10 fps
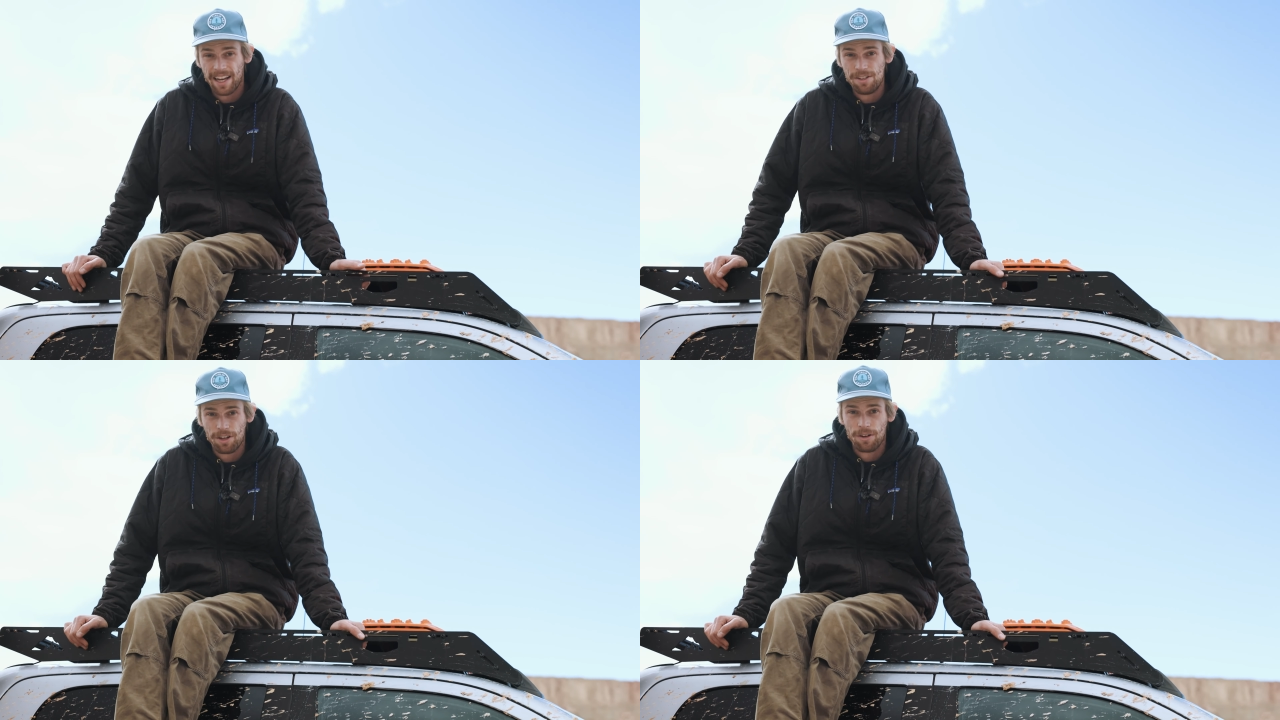
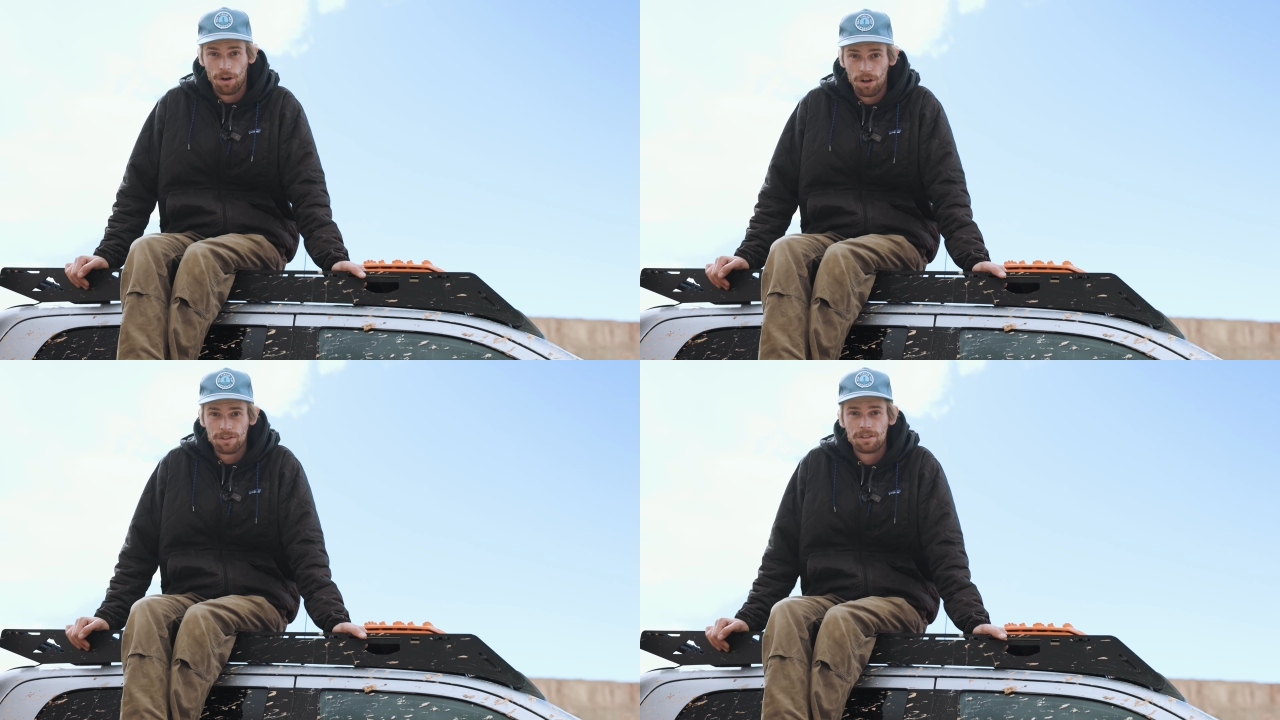And you can
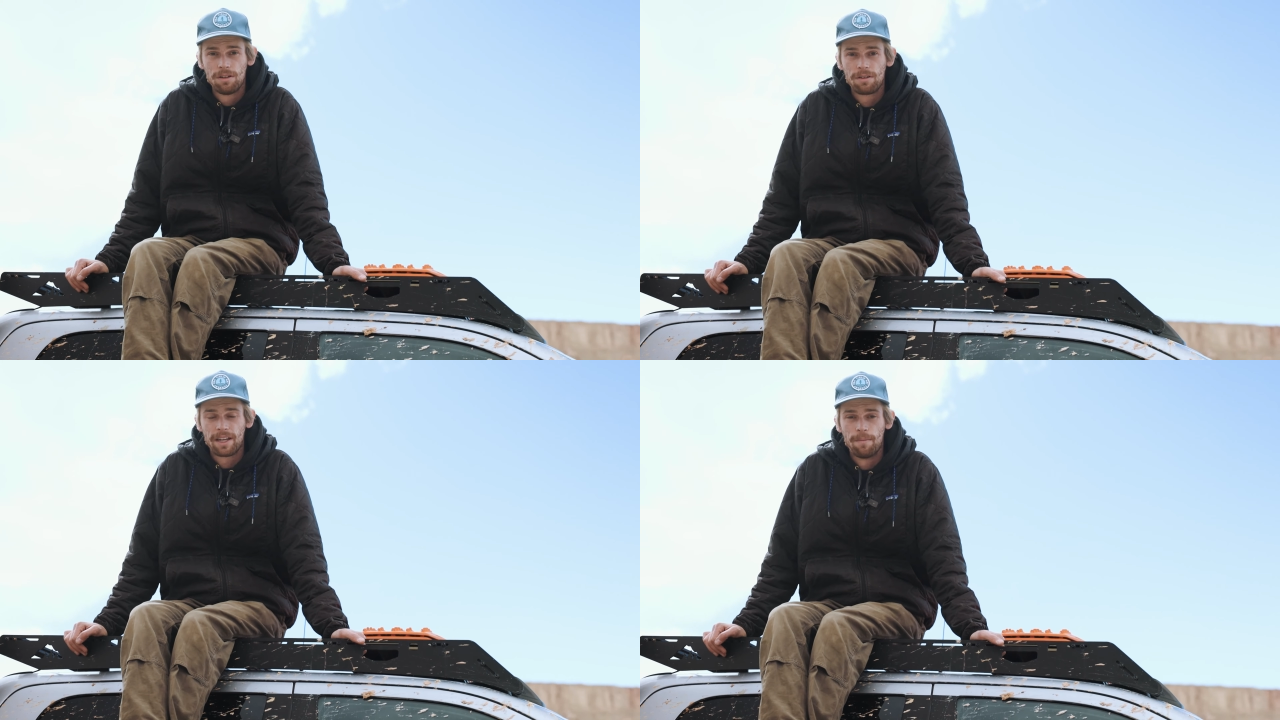
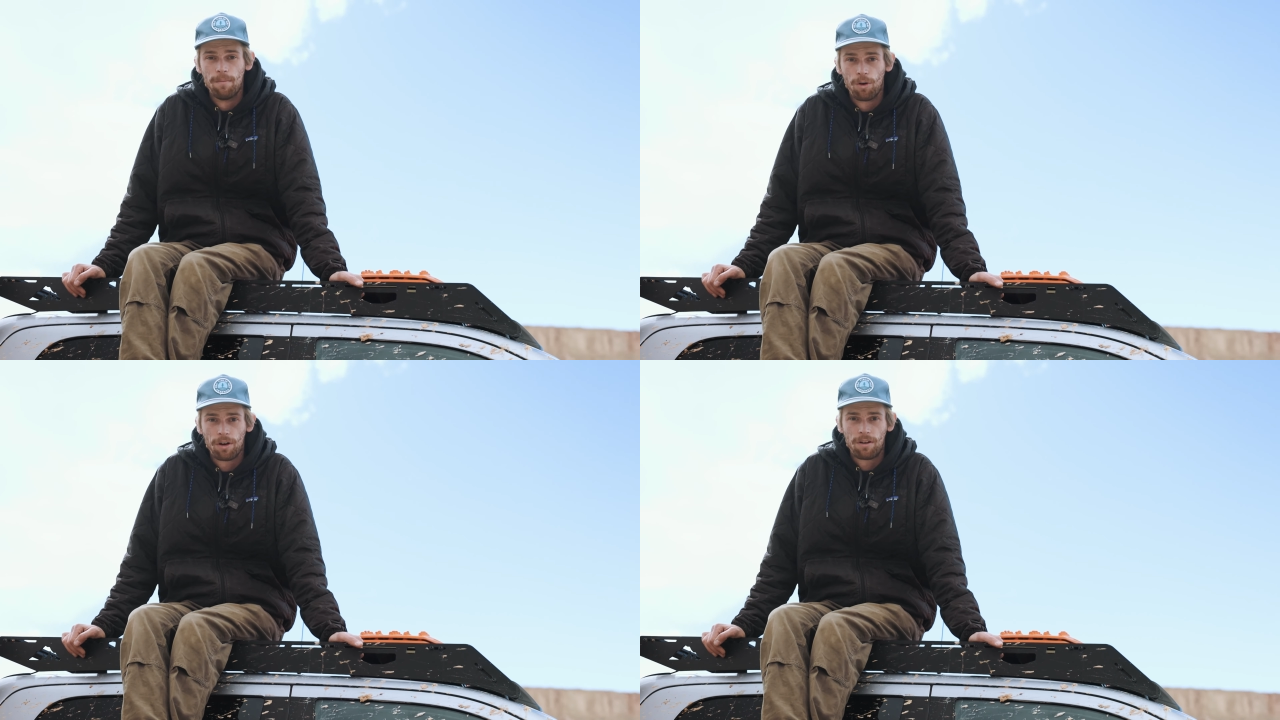also get
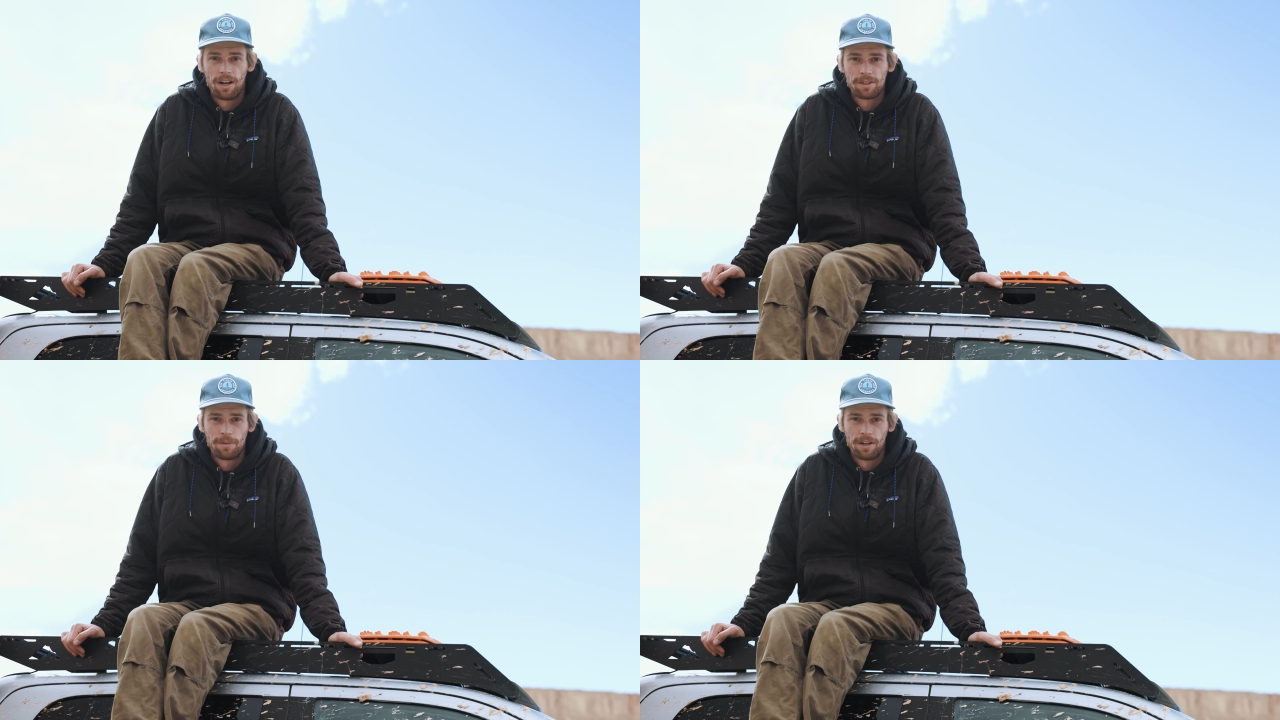more
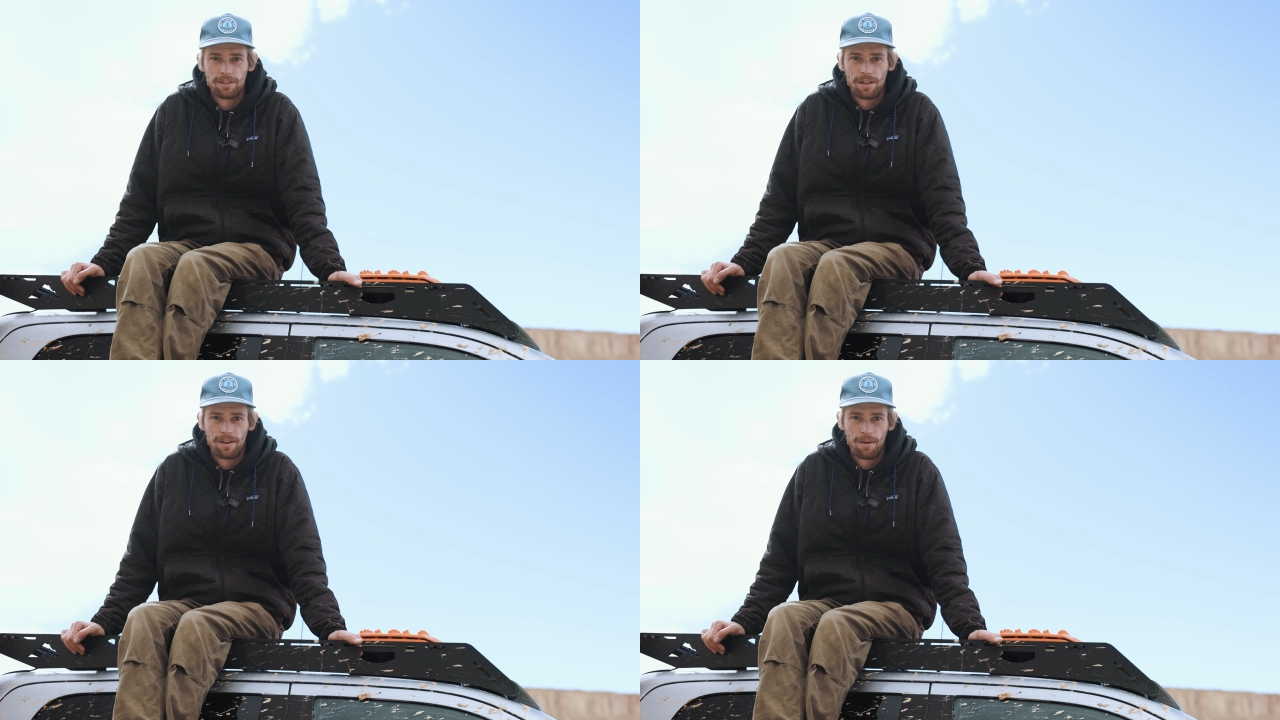
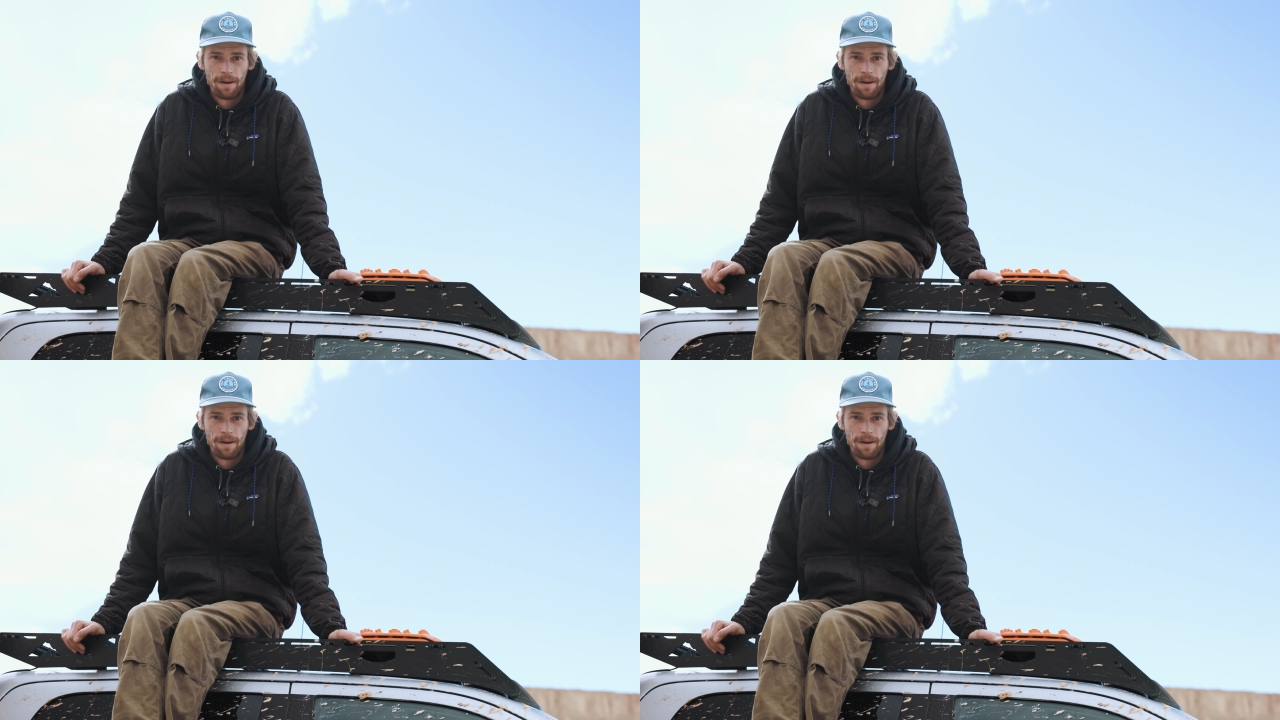crossbars on our